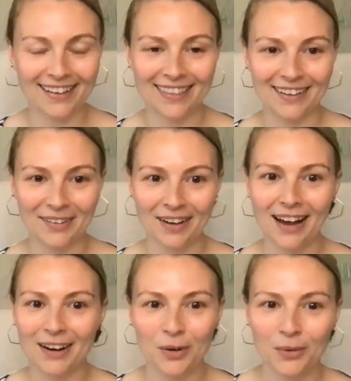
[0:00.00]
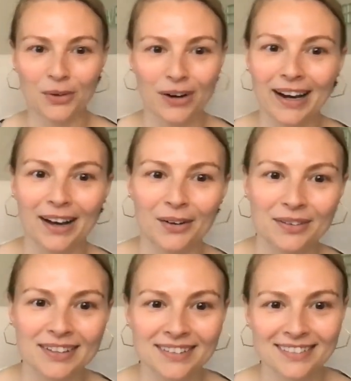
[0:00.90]
they're not going
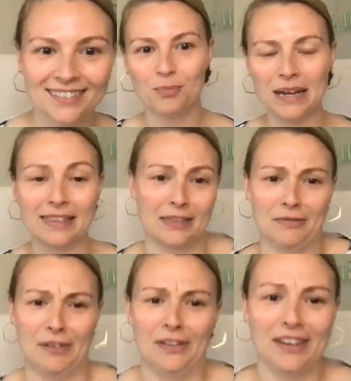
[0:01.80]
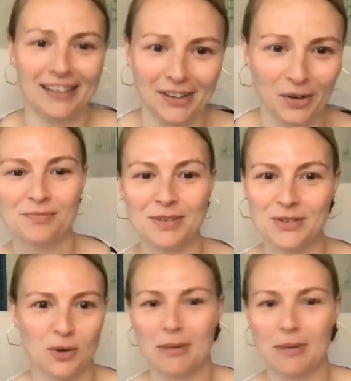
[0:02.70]
around being the villain or Mr.